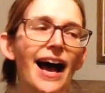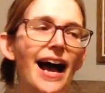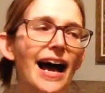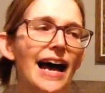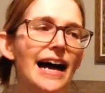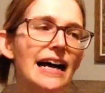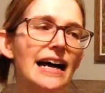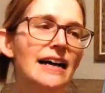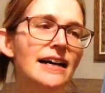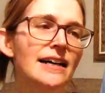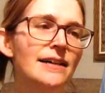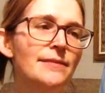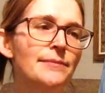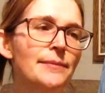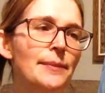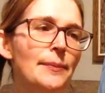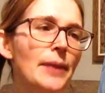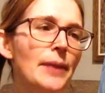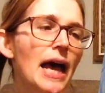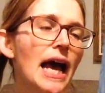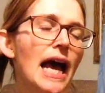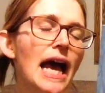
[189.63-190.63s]

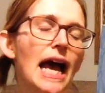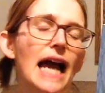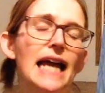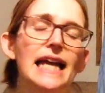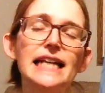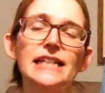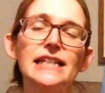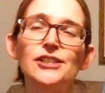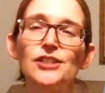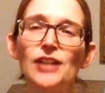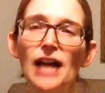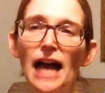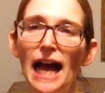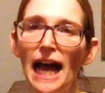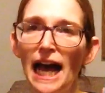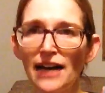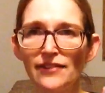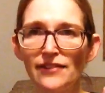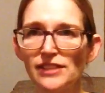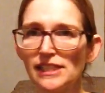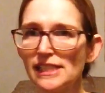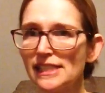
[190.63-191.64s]
And I
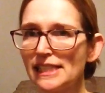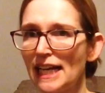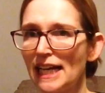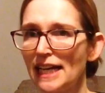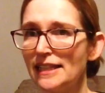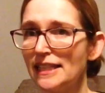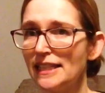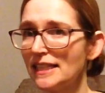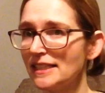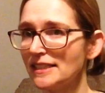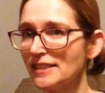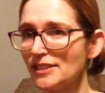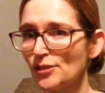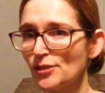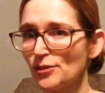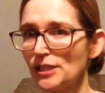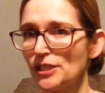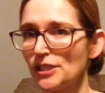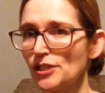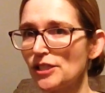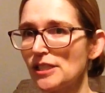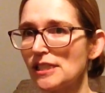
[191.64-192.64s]
have to say the
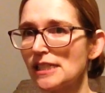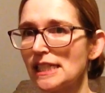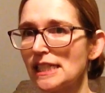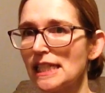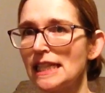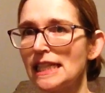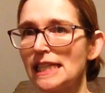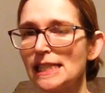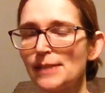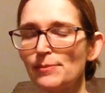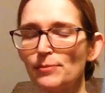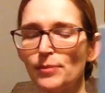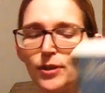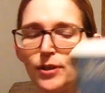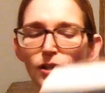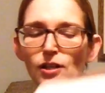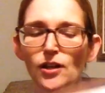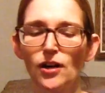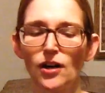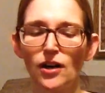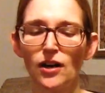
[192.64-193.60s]
illustrations in this book